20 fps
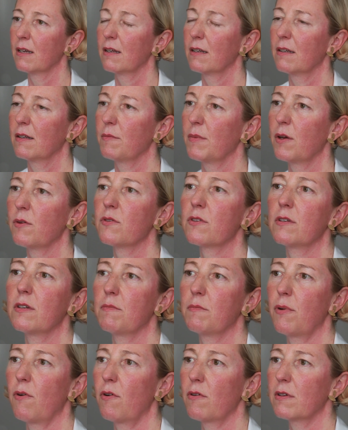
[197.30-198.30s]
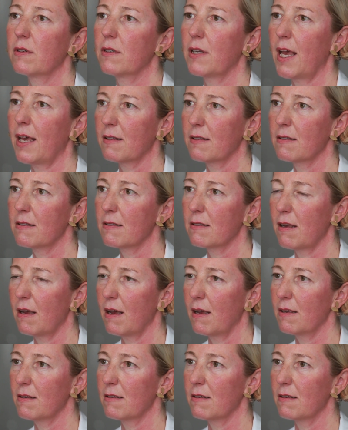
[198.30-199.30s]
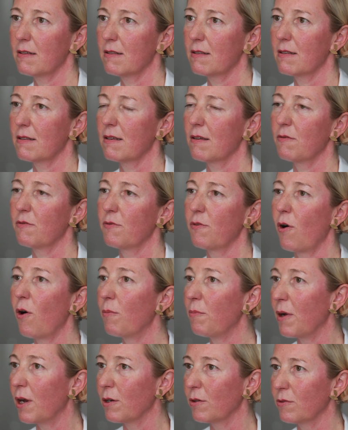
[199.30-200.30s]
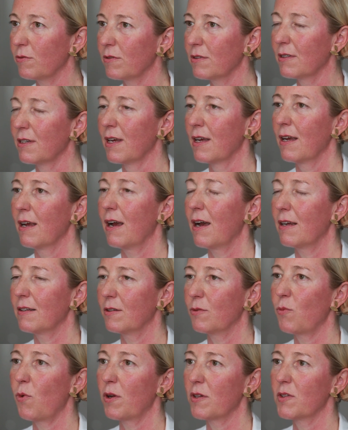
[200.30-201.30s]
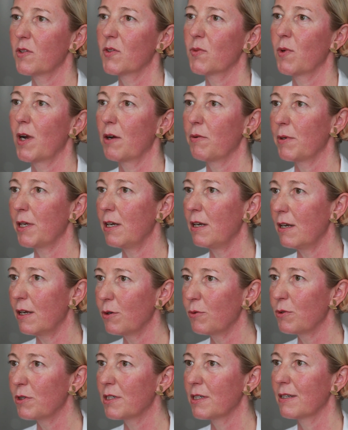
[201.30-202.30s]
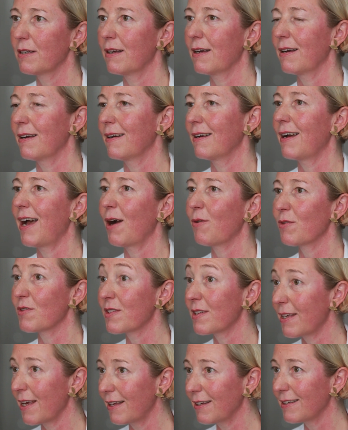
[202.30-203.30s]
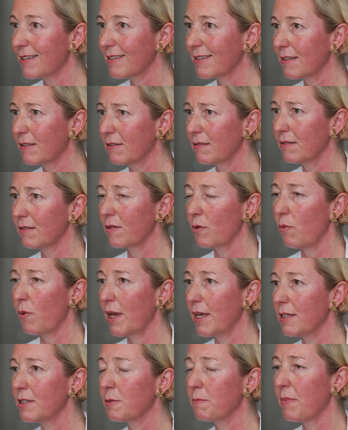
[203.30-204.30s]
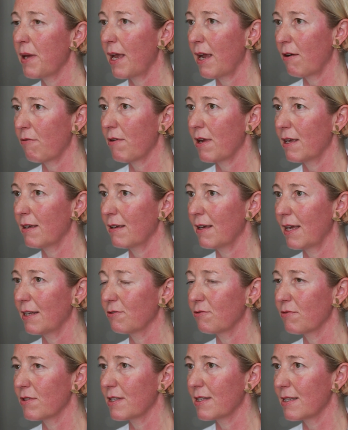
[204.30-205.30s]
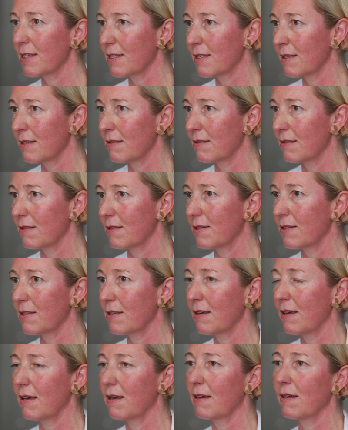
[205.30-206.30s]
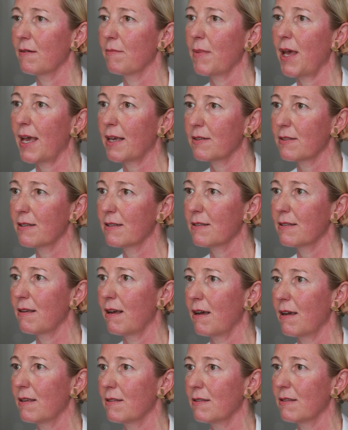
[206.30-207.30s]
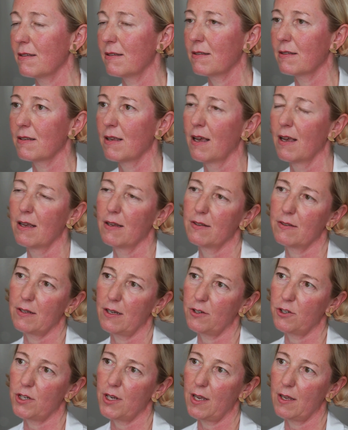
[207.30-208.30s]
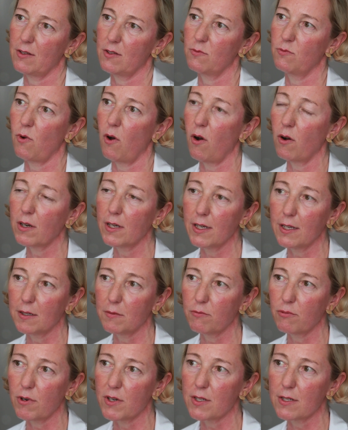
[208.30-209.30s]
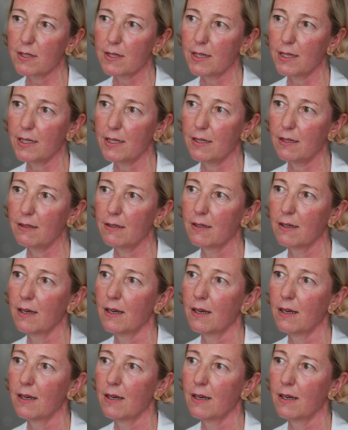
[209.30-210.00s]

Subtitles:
The most important exercises for bone are the ones where we load our skeleton, the weight bearing and resistance exercises, such as walking briskly,